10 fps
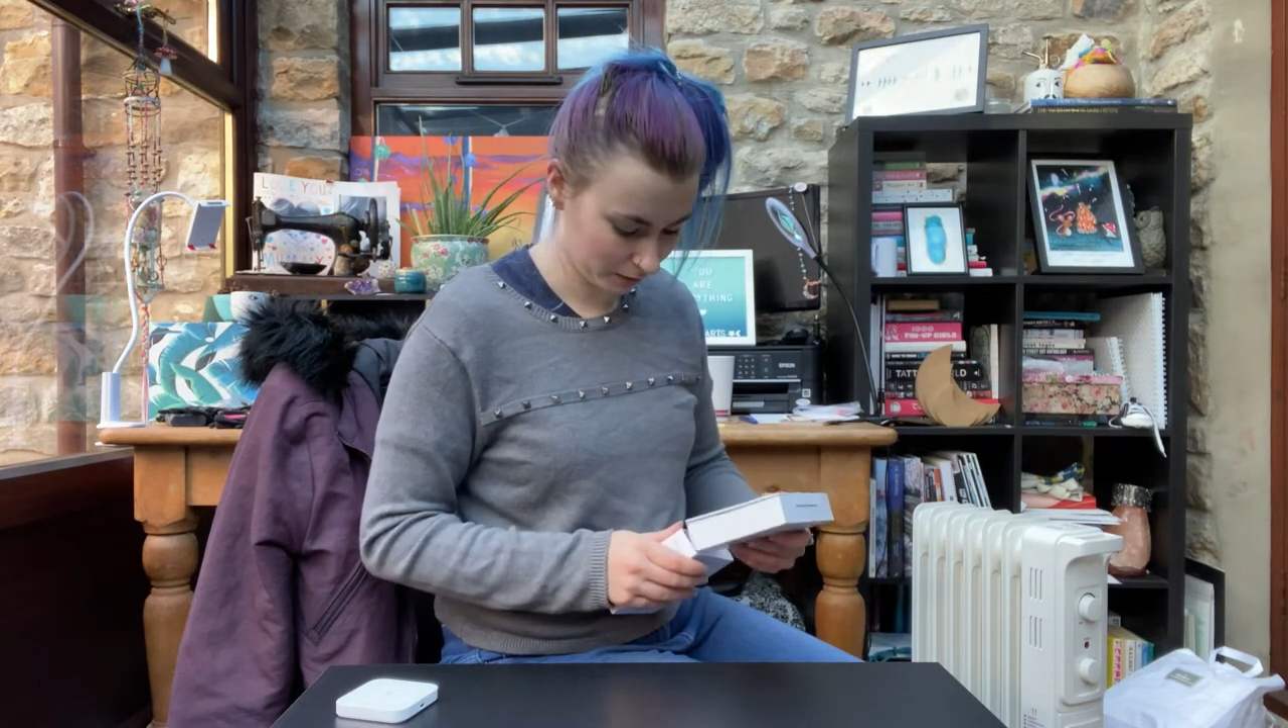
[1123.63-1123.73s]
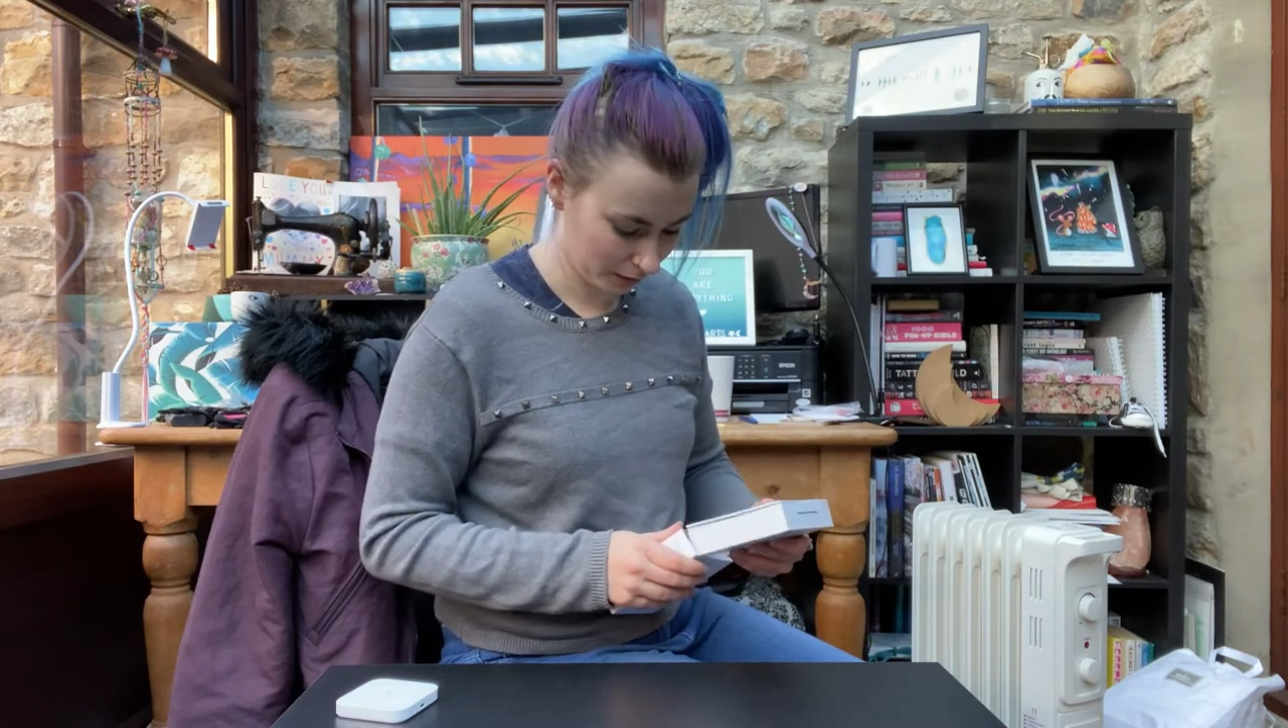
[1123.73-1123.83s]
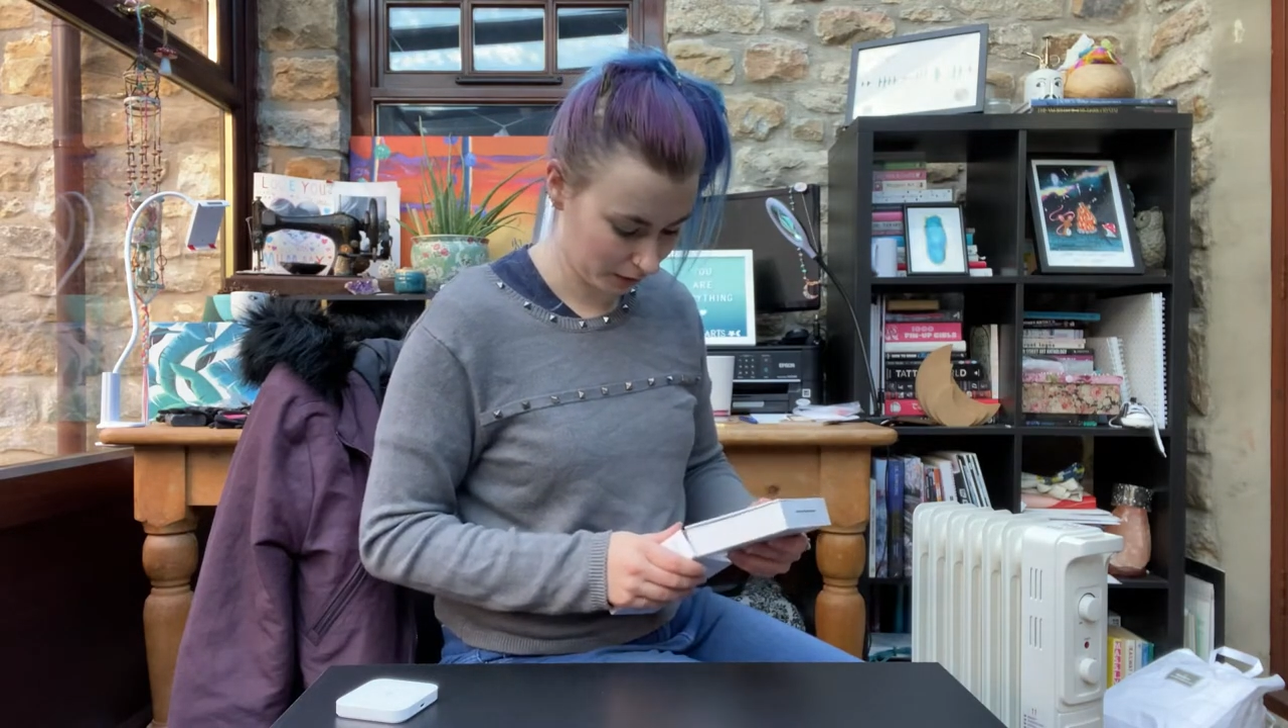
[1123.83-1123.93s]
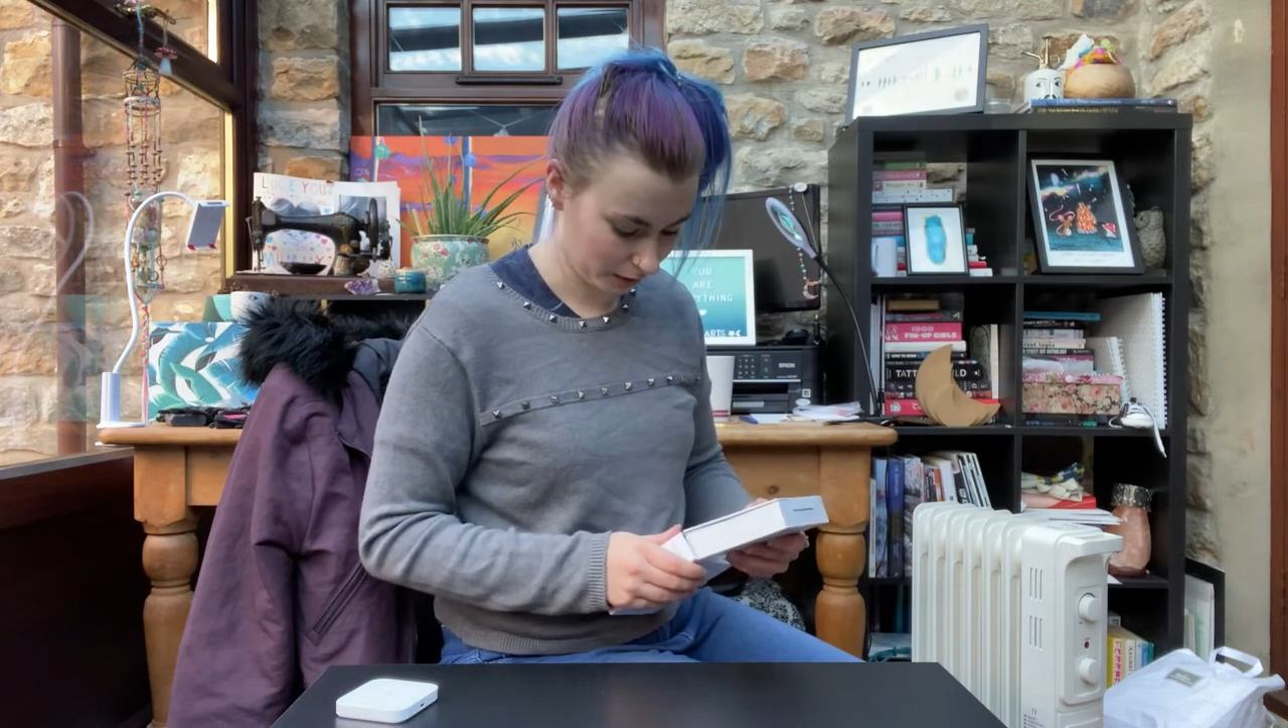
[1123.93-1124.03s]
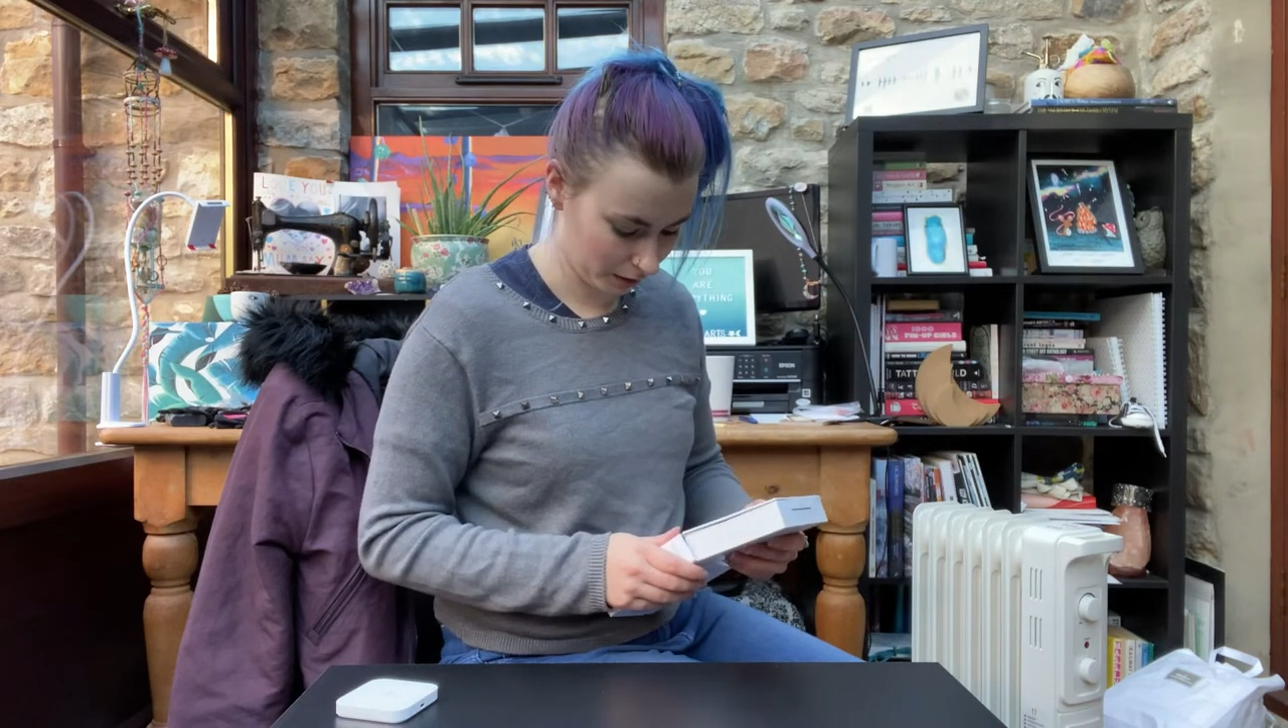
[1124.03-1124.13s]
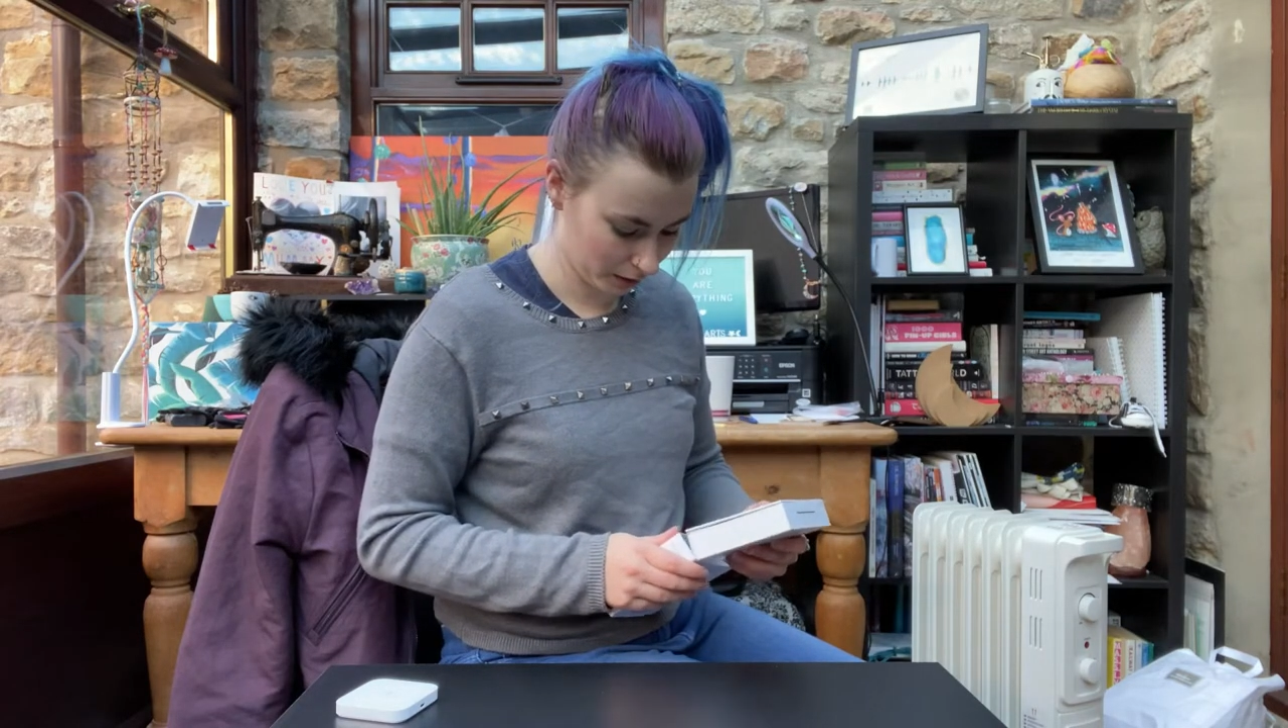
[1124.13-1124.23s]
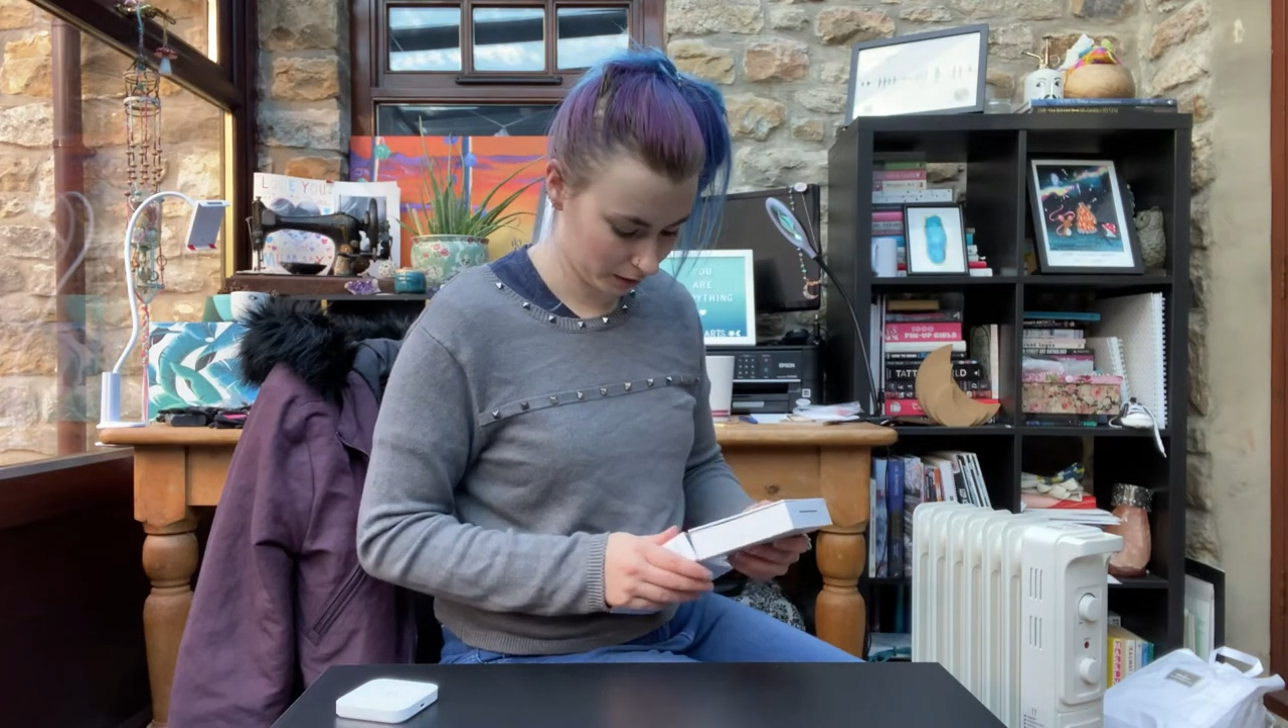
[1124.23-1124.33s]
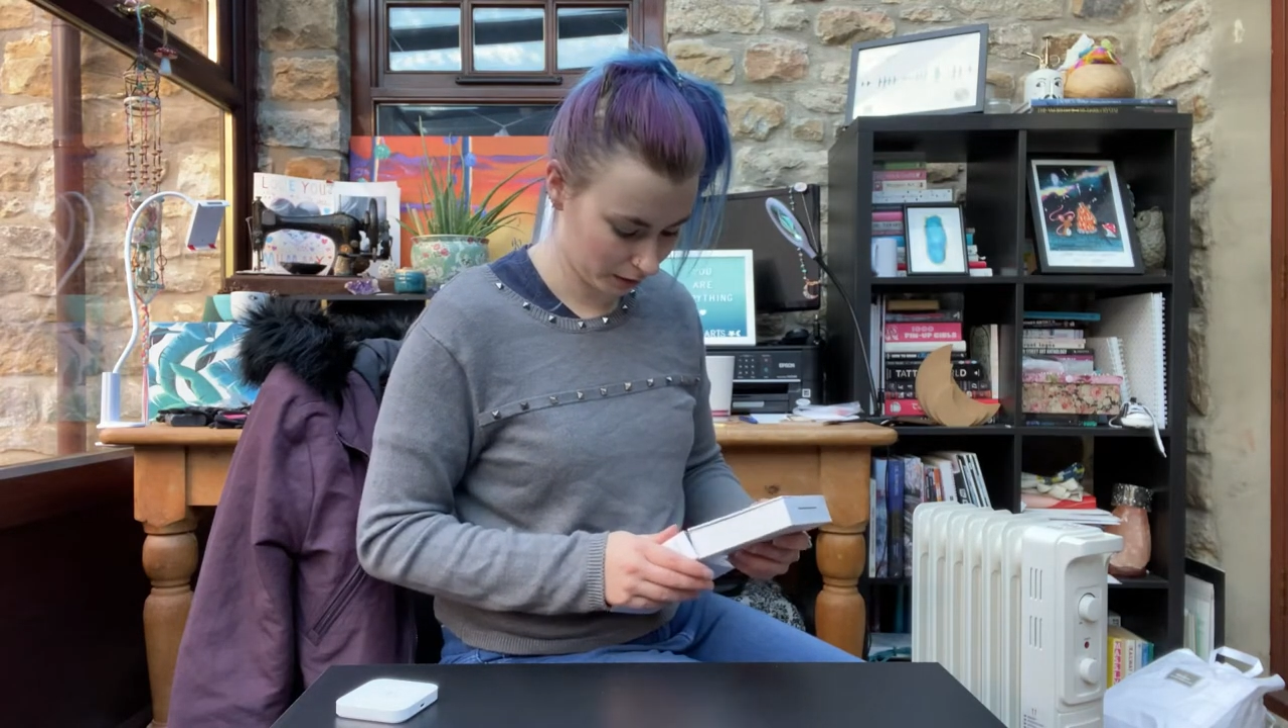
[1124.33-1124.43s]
is